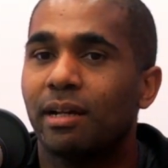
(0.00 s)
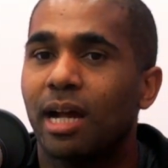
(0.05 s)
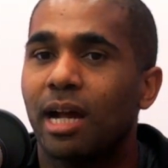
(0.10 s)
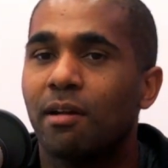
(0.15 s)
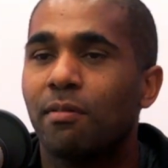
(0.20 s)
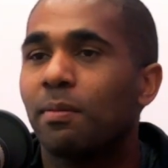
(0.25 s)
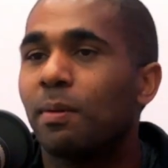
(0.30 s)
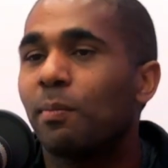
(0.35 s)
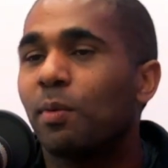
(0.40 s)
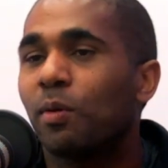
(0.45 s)
I
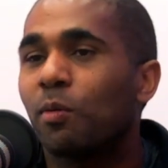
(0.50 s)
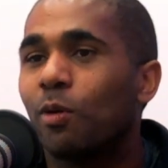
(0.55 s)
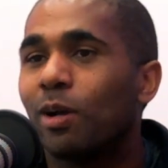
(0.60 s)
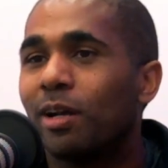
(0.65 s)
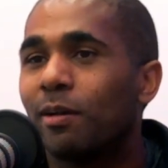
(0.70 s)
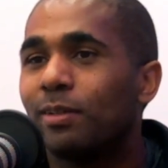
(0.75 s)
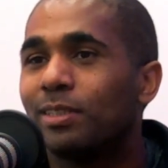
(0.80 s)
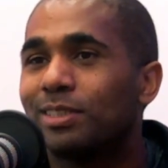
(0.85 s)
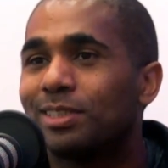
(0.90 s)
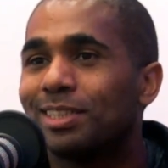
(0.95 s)
remember when
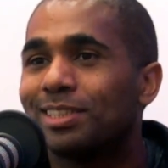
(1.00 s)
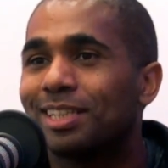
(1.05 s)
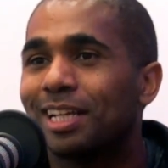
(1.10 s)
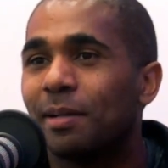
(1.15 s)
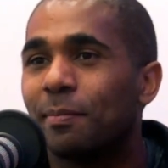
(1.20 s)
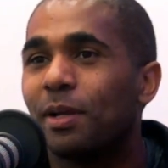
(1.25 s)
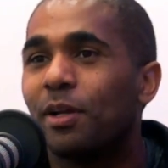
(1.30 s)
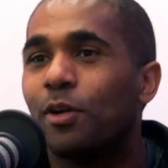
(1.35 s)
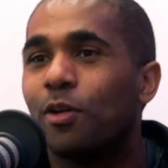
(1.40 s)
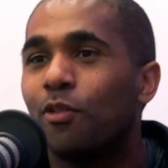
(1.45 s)
it was just
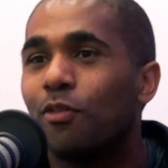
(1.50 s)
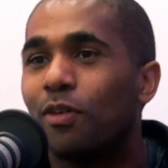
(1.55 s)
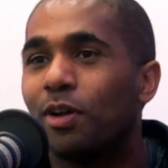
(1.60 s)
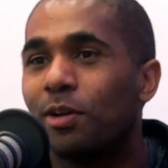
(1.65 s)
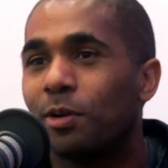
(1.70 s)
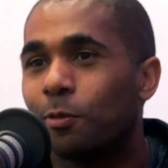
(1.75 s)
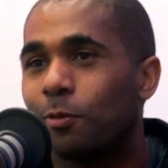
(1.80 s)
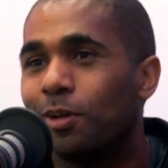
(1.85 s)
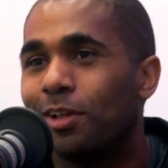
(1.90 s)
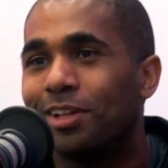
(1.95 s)
like my
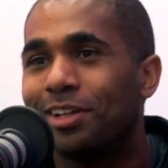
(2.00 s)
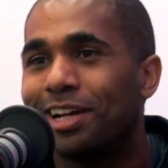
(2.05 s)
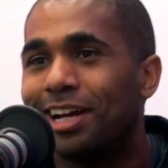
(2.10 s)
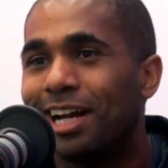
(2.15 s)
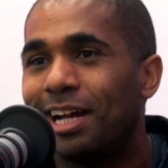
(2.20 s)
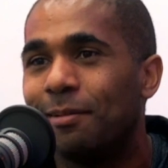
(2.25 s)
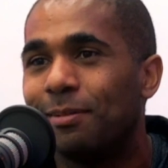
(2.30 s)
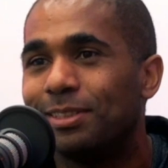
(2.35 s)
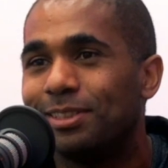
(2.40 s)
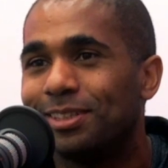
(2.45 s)
co-founder Will and
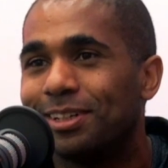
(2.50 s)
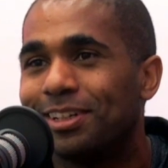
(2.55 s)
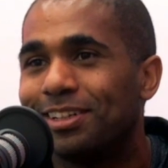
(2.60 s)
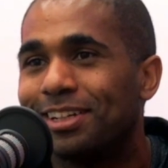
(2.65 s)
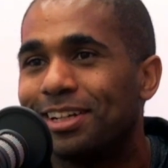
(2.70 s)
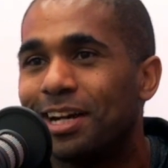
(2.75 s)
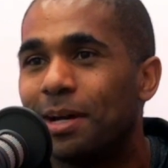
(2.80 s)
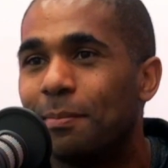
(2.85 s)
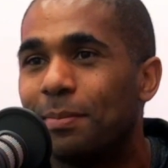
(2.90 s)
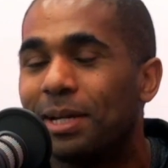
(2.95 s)
I, we started the
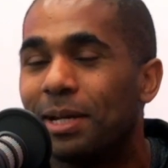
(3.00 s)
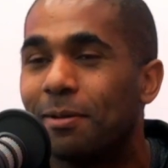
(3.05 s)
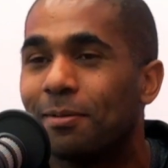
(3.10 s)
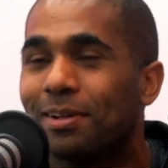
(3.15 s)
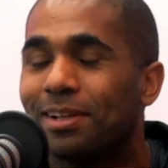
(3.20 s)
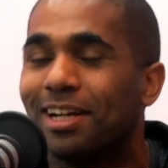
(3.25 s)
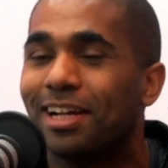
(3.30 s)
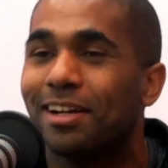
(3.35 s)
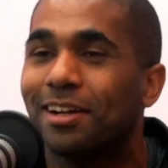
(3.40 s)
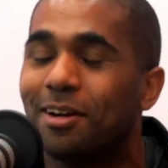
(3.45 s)
company and we're
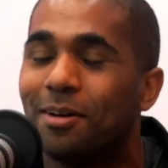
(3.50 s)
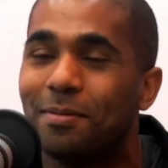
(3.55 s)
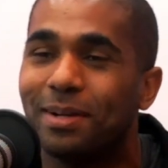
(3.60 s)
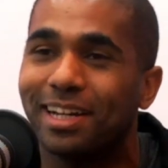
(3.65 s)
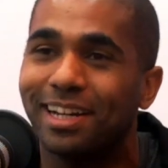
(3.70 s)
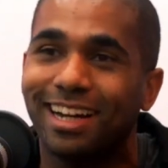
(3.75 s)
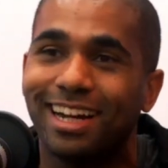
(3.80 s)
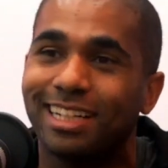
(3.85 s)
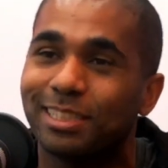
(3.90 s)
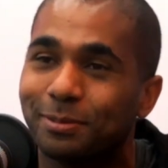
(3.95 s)
like, oh my
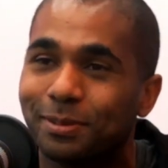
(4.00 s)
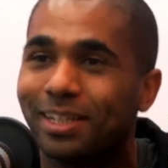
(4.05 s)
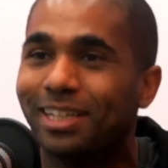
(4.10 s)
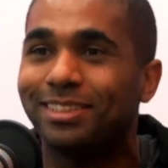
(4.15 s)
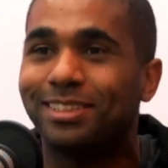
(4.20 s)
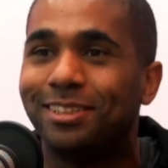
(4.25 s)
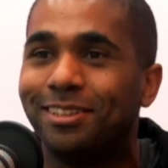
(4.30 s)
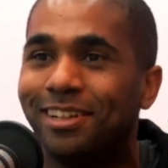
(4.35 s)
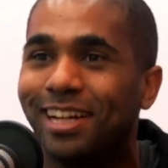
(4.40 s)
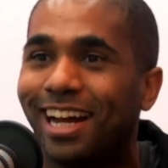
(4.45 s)
gosh, we're
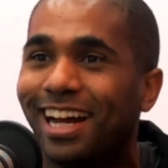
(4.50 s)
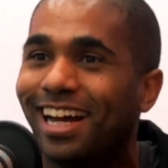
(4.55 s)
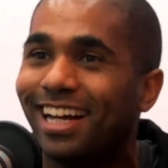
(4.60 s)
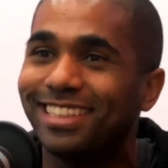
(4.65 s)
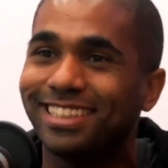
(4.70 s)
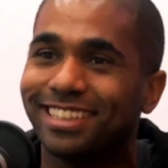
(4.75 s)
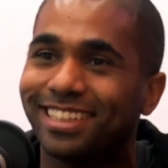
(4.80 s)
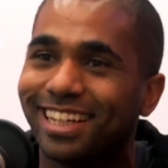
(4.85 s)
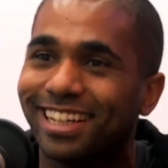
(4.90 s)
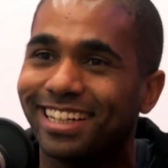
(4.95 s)
like 2
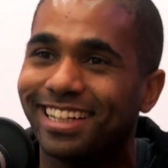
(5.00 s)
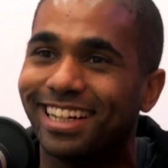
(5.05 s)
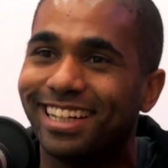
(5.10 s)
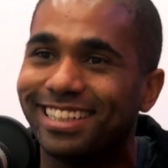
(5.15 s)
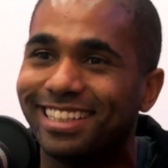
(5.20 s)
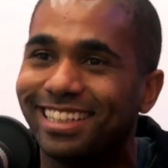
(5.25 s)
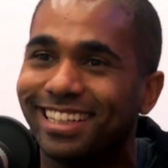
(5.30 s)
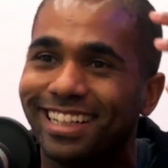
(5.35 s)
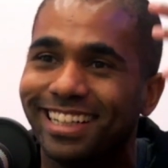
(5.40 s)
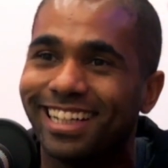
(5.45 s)
guys and like an
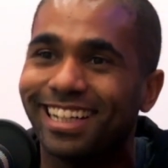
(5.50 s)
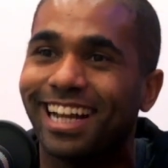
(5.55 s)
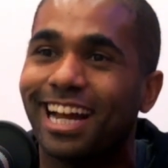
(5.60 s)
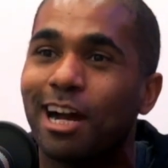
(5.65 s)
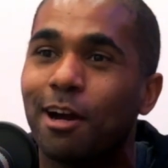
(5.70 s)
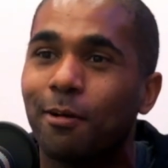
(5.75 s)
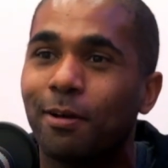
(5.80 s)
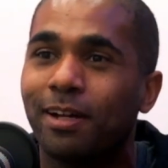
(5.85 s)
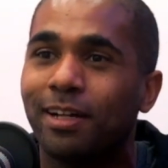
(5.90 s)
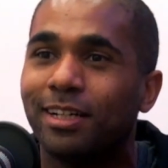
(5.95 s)
idea, like
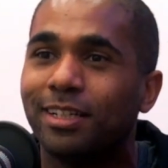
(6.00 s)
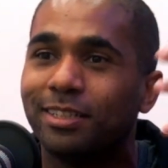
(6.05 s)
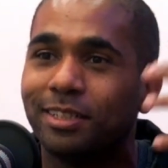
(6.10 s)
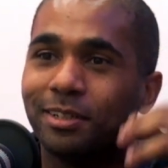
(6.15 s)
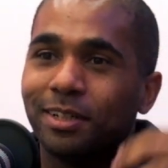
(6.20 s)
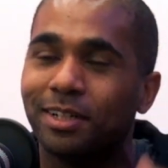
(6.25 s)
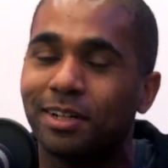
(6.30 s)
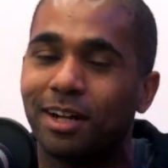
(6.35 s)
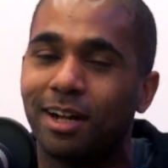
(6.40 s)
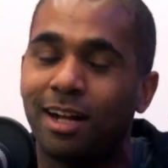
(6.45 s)
how are we gonna
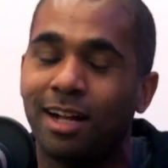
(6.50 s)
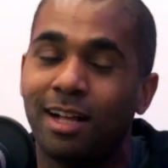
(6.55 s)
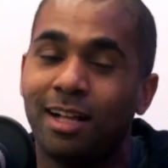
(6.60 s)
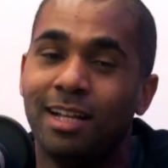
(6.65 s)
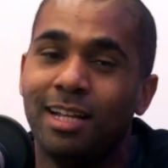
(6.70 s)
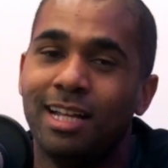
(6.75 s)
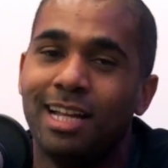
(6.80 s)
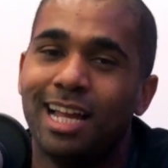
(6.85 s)
do it all?